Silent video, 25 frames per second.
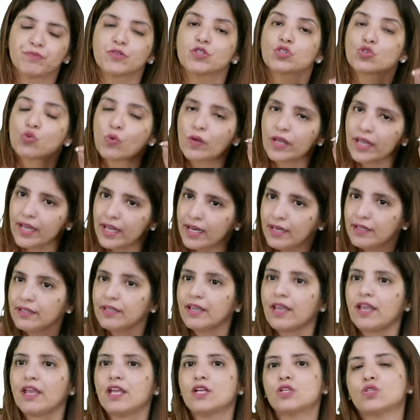So, in
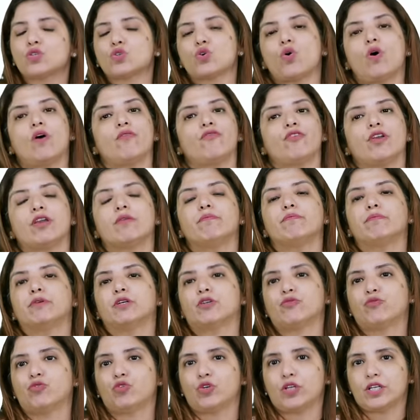case of
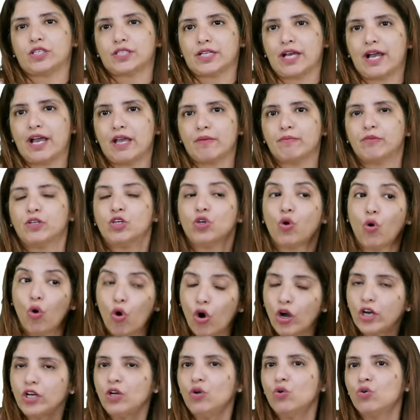imperforate hymen,
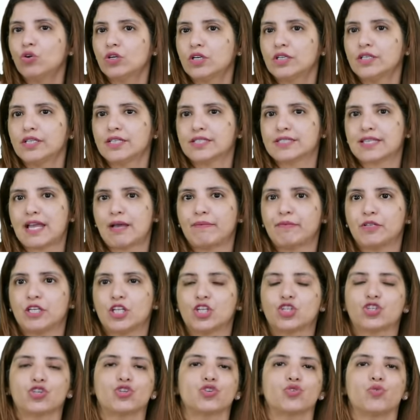on local
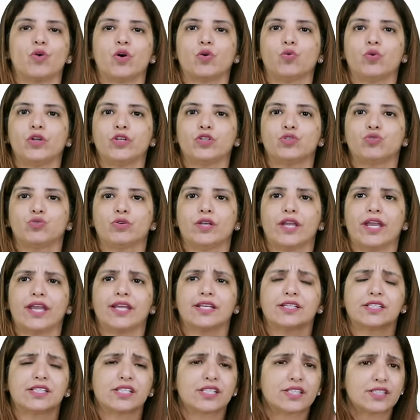examination, you are going to
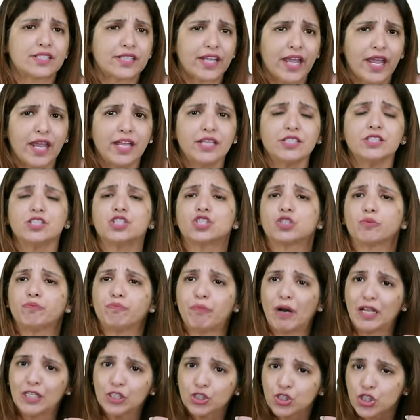get tensed,
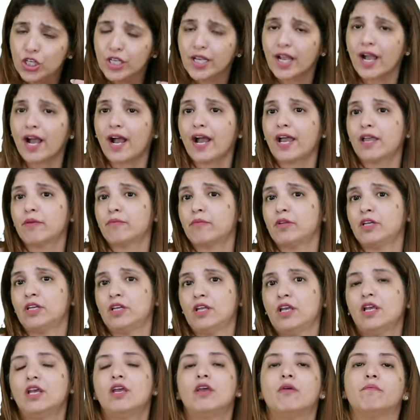bulging hymen.
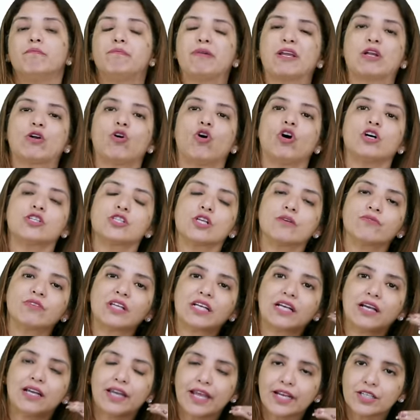Because of the
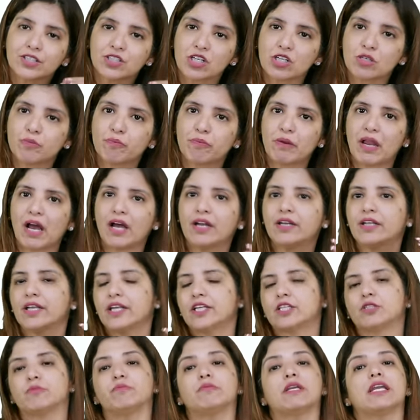collected blood,
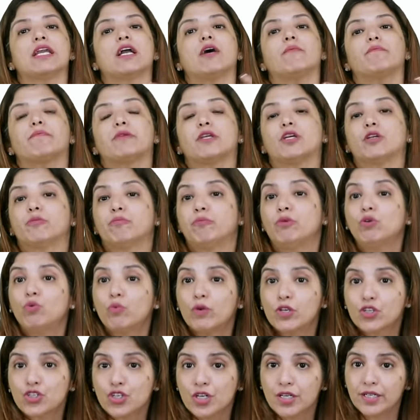it may appear
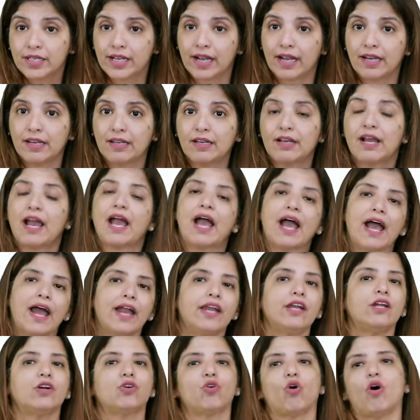bluish in color
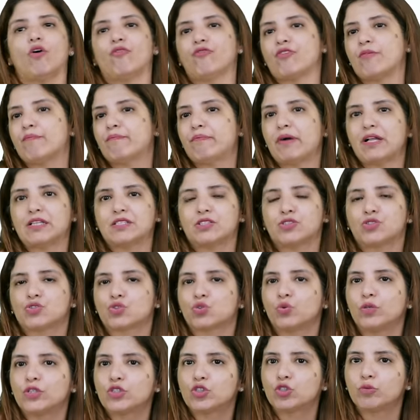and a cough impulse is
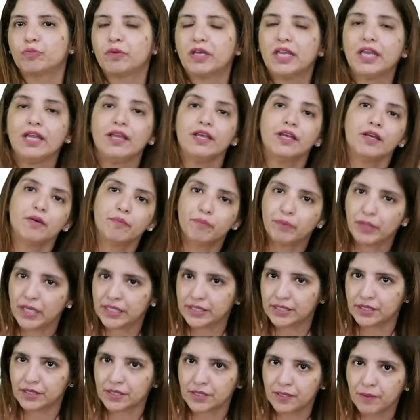going to be
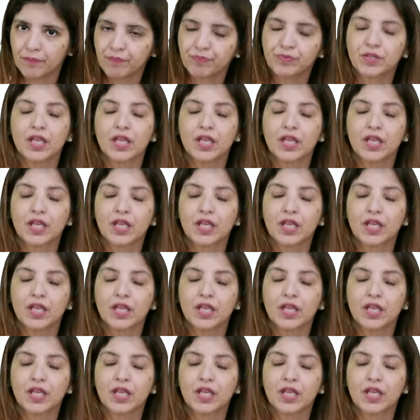present.